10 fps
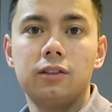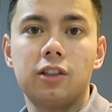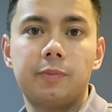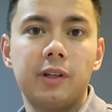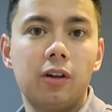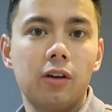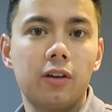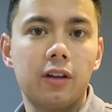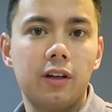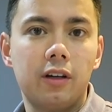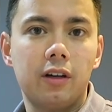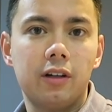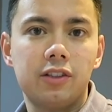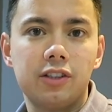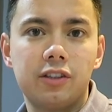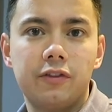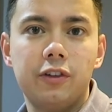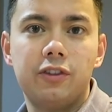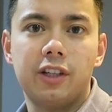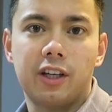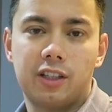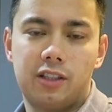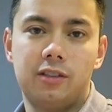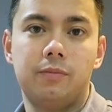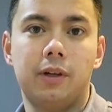So it's been longer than just a few ticks,